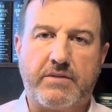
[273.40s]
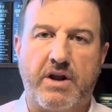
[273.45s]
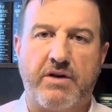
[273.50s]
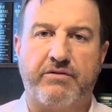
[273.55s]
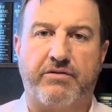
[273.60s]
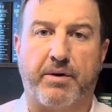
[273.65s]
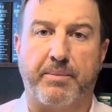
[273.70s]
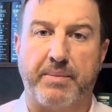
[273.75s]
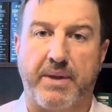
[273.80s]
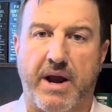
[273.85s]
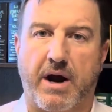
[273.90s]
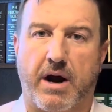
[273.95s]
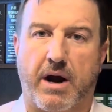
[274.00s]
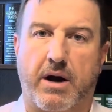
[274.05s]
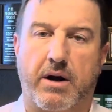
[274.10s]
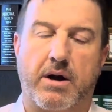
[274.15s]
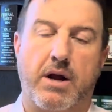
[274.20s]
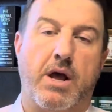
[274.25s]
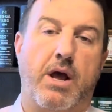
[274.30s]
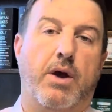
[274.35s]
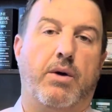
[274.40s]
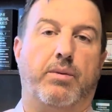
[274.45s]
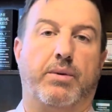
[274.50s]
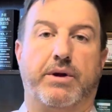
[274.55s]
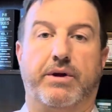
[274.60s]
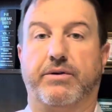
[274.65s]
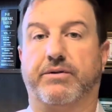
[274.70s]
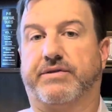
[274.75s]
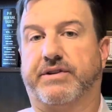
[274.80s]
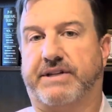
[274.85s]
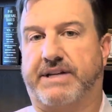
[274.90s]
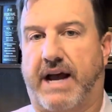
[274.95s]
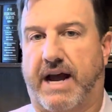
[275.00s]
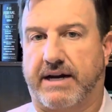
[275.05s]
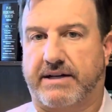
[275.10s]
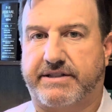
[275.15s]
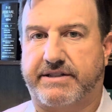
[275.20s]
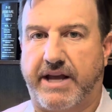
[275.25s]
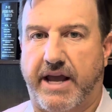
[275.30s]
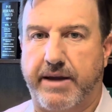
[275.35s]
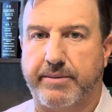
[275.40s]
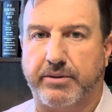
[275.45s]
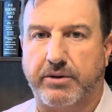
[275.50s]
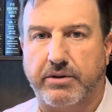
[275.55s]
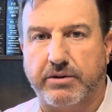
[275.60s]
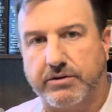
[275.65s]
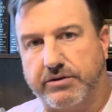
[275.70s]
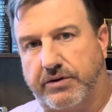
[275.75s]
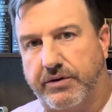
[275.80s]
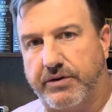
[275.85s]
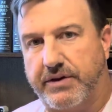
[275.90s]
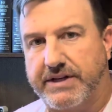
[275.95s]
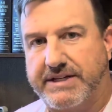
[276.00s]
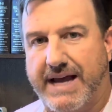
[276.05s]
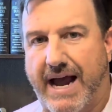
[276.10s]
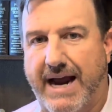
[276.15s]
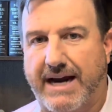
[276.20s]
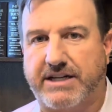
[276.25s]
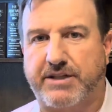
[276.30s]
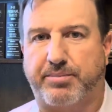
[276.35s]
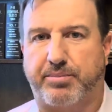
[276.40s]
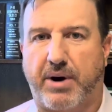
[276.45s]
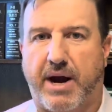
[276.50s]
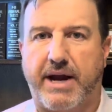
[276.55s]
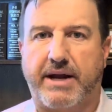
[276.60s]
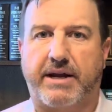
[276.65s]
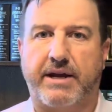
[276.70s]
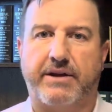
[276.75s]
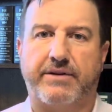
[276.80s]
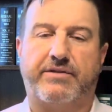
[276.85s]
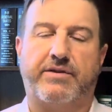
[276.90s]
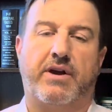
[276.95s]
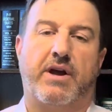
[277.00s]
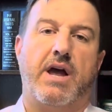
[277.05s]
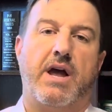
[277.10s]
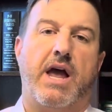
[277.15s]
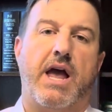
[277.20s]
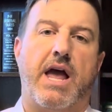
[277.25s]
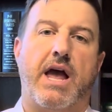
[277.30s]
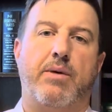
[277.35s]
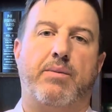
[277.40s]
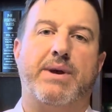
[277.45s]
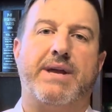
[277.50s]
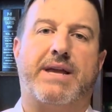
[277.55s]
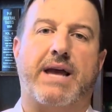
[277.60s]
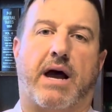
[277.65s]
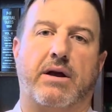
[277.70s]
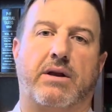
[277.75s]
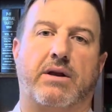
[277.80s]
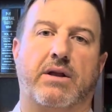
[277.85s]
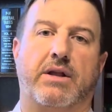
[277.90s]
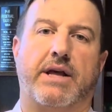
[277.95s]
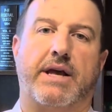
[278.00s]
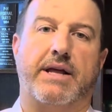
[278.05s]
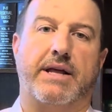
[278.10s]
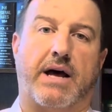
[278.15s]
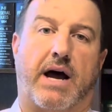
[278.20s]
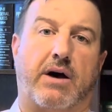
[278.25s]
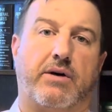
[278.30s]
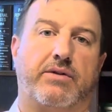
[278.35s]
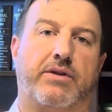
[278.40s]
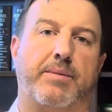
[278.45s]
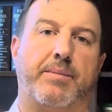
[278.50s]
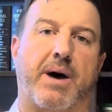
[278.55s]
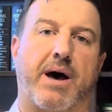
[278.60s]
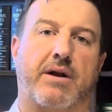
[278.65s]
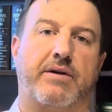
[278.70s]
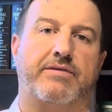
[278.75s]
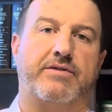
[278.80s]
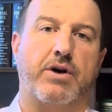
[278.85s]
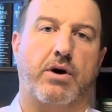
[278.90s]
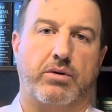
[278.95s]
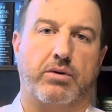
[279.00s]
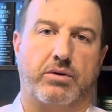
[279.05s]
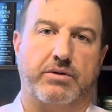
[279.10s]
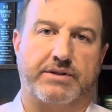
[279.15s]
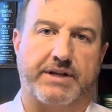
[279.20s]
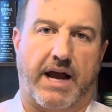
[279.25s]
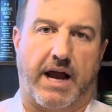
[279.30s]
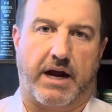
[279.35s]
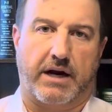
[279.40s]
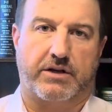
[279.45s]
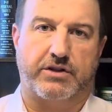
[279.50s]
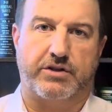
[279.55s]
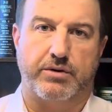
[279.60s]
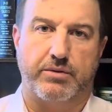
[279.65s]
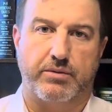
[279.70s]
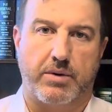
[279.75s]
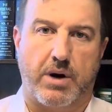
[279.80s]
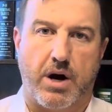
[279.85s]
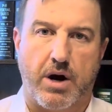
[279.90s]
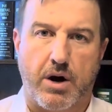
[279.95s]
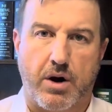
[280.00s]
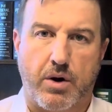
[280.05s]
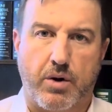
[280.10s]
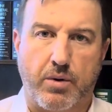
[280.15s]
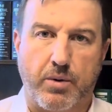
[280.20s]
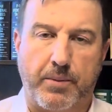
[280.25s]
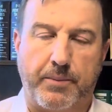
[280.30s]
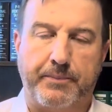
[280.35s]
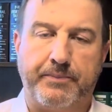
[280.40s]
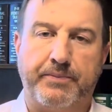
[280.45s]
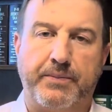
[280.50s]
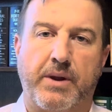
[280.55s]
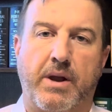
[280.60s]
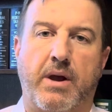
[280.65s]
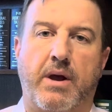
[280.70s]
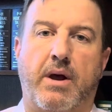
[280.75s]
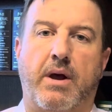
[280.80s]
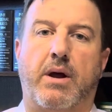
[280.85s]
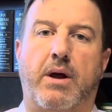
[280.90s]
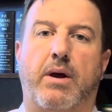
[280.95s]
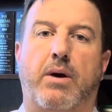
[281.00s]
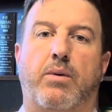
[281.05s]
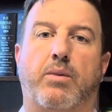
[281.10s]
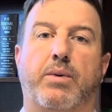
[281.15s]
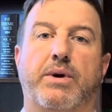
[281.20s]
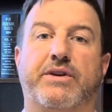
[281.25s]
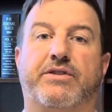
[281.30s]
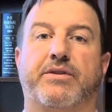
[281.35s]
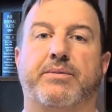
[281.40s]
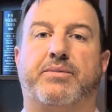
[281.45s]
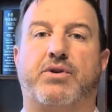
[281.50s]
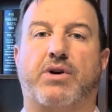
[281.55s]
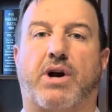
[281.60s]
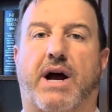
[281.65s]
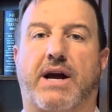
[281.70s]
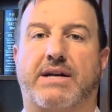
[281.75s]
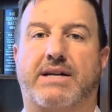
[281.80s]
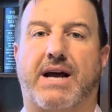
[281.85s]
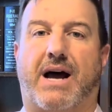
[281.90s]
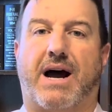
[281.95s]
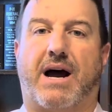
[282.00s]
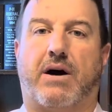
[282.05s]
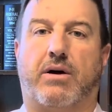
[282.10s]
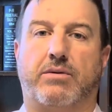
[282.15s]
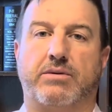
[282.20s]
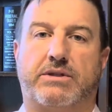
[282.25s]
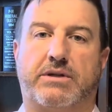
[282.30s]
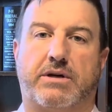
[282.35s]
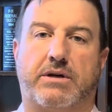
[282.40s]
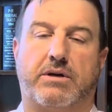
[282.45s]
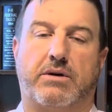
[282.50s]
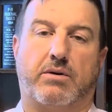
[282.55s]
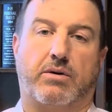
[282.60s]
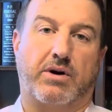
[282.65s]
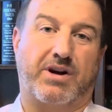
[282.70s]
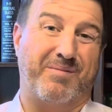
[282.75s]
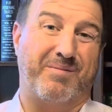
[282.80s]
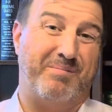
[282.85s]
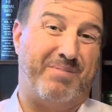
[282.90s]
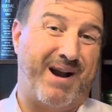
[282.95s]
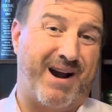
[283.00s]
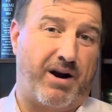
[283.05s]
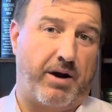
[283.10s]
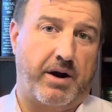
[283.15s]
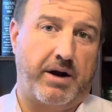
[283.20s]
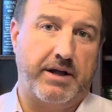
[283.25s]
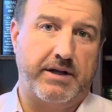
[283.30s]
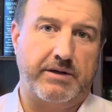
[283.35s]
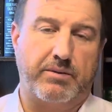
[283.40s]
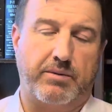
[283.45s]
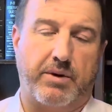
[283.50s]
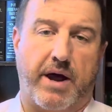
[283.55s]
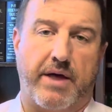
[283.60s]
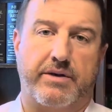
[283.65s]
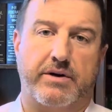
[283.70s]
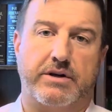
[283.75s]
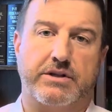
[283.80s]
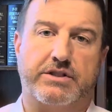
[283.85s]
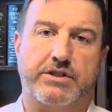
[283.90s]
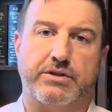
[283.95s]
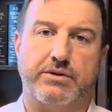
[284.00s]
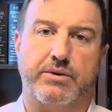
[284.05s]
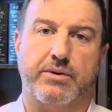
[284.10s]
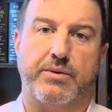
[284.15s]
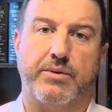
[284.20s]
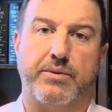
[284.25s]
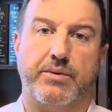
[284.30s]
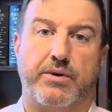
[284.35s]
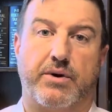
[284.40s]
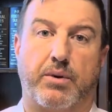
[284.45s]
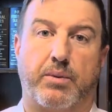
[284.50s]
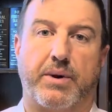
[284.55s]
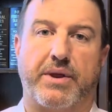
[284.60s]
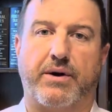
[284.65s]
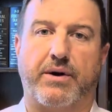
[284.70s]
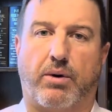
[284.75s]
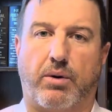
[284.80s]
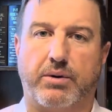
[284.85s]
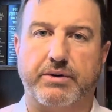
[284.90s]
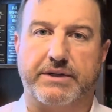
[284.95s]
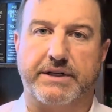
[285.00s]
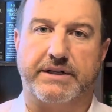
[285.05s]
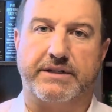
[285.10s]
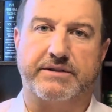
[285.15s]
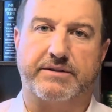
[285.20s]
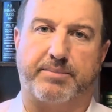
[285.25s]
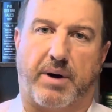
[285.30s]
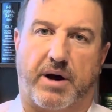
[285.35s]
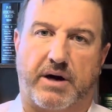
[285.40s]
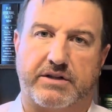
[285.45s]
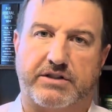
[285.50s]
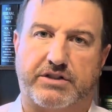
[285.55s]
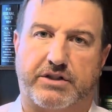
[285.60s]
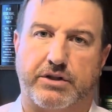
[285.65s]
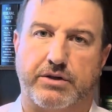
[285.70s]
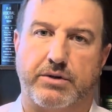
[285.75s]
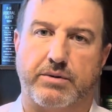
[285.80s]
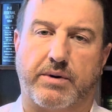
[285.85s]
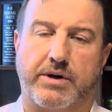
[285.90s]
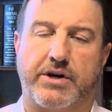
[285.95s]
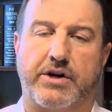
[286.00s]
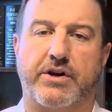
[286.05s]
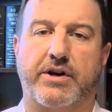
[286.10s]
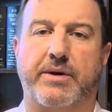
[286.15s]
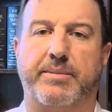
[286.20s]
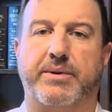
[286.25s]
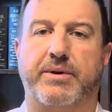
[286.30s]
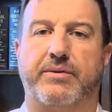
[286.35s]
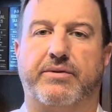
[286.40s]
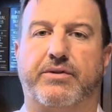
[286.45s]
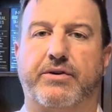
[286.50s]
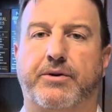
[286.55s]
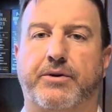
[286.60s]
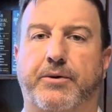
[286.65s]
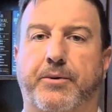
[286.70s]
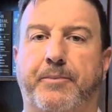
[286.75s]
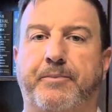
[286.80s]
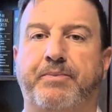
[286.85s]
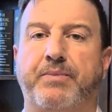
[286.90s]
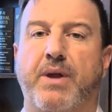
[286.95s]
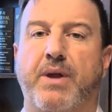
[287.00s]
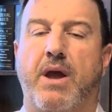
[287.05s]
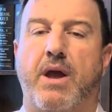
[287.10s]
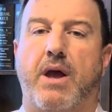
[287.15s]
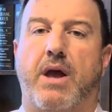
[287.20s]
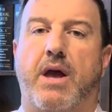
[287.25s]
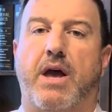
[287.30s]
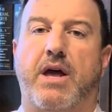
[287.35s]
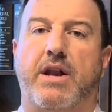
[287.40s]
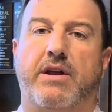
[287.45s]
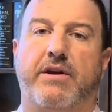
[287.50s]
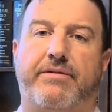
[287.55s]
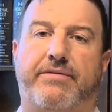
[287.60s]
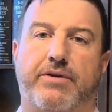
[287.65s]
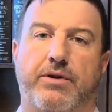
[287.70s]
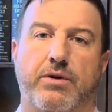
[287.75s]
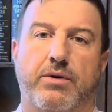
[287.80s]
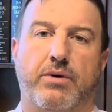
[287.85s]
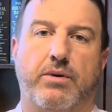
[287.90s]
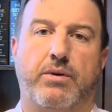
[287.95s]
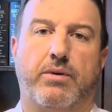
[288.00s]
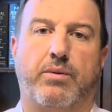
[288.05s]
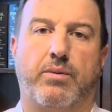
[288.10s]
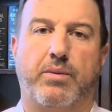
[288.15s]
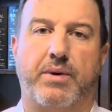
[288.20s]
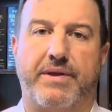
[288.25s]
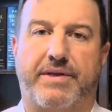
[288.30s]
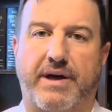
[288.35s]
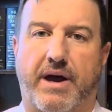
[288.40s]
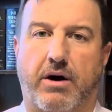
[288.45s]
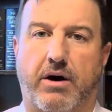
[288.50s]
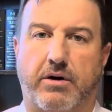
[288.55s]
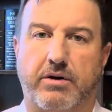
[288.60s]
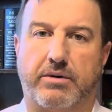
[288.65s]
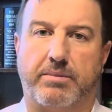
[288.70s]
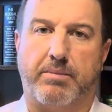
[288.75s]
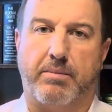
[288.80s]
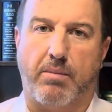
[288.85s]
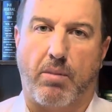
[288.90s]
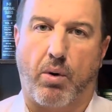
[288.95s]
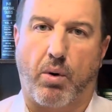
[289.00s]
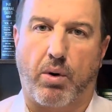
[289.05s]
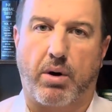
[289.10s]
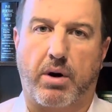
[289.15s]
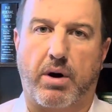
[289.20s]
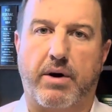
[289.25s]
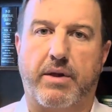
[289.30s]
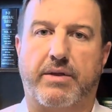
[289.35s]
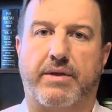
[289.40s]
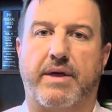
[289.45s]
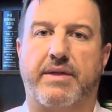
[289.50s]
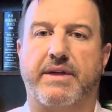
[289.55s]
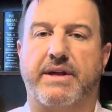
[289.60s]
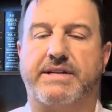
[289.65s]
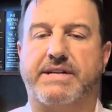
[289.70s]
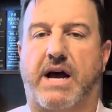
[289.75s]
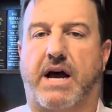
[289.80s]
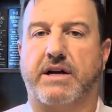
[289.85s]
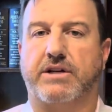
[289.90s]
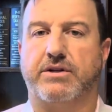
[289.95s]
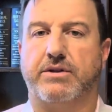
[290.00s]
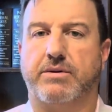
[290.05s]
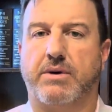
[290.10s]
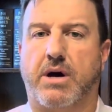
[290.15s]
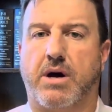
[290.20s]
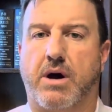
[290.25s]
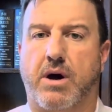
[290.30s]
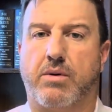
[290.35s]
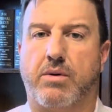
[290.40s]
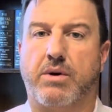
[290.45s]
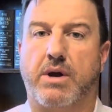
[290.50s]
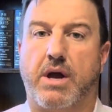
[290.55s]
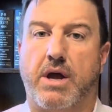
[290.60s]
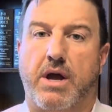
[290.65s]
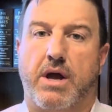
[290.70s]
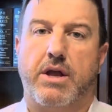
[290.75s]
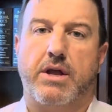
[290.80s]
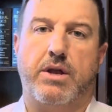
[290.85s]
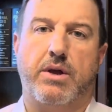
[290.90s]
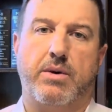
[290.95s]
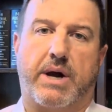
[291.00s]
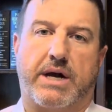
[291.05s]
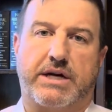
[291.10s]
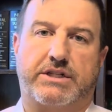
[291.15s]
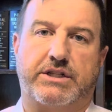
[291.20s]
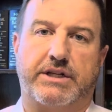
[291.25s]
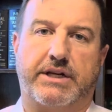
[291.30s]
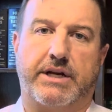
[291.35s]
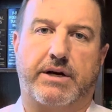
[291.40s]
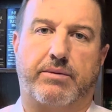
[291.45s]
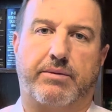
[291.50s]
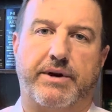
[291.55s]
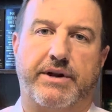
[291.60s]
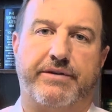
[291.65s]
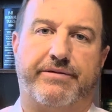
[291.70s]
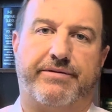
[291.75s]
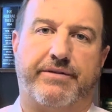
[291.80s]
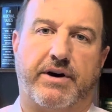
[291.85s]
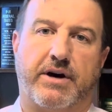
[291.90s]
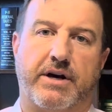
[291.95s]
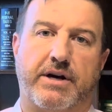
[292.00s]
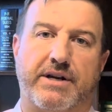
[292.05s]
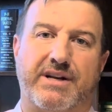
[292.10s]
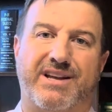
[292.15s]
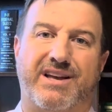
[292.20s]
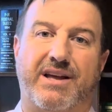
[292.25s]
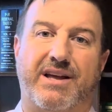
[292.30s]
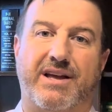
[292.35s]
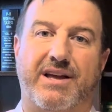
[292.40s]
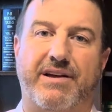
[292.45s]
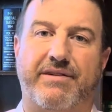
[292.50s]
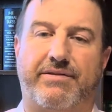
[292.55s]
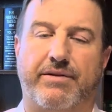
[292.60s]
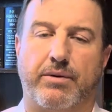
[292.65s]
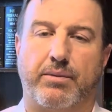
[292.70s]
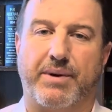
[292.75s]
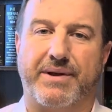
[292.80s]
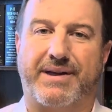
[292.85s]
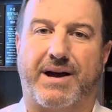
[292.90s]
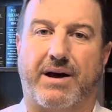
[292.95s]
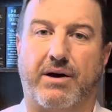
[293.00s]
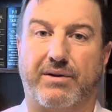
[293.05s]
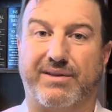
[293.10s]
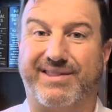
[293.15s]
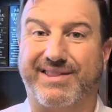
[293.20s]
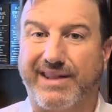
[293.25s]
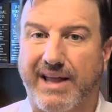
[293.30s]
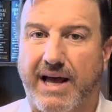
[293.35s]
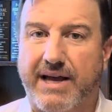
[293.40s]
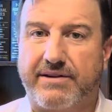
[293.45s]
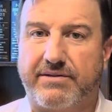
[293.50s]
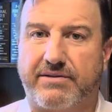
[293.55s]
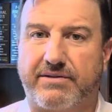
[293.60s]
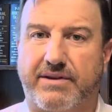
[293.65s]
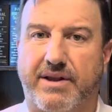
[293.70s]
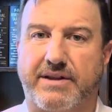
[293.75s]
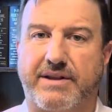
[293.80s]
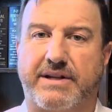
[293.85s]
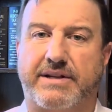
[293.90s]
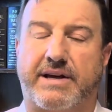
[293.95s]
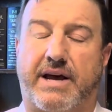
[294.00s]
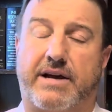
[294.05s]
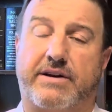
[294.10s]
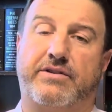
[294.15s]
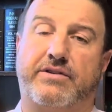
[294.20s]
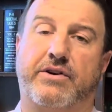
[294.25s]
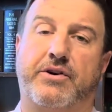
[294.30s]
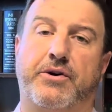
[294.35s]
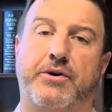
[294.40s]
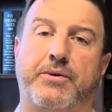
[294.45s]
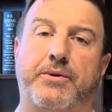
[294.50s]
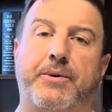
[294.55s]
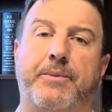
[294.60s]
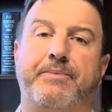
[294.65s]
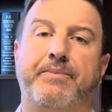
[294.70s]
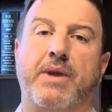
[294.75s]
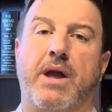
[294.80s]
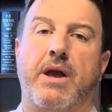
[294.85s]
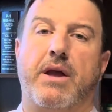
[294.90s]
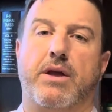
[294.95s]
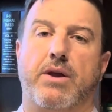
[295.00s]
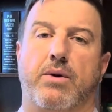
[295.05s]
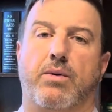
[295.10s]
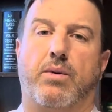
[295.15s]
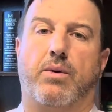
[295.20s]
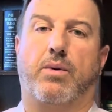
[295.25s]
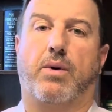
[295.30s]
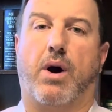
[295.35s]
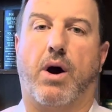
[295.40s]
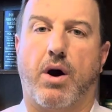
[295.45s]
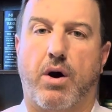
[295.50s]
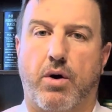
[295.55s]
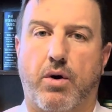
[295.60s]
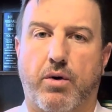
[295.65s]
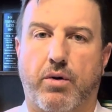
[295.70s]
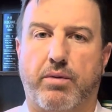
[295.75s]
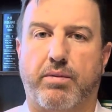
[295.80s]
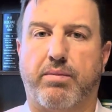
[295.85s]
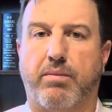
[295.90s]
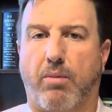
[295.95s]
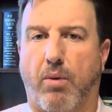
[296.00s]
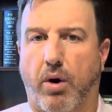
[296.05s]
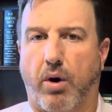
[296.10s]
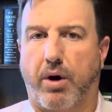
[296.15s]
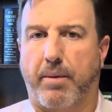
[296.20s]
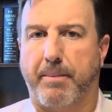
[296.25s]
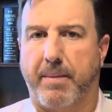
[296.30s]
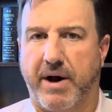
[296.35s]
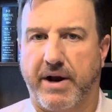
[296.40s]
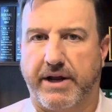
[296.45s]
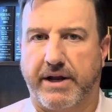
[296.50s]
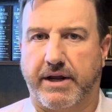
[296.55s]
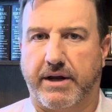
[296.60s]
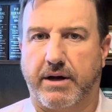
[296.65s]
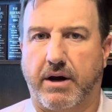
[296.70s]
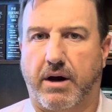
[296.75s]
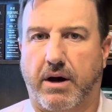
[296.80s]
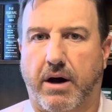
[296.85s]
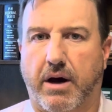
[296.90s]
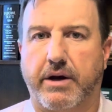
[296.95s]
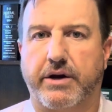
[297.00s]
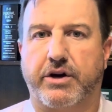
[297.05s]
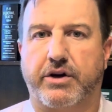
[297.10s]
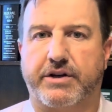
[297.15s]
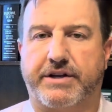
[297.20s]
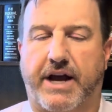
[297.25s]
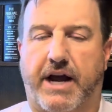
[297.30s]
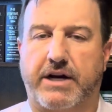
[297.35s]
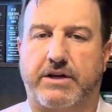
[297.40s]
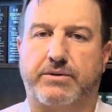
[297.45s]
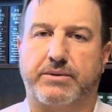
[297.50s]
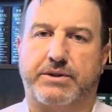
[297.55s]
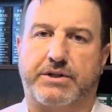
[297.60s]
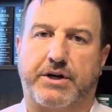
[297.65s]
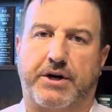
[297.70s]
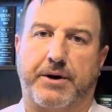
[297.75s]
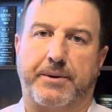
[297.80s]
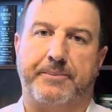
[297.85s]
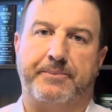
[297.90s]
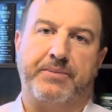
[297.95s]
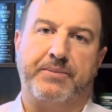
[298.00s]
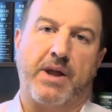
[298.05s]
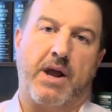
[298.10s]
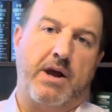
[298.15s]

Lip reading: From there, we use the tax tables or the tax brackets, and we calculate out the amount of total tax you owe. We subtract out, or compare it rather, to your withholdings, box 2 on your W-2. And if you withheld more than the tax you owe, you actually get a refund. If you withheld less than the tax owed, you owe more money on your tax return.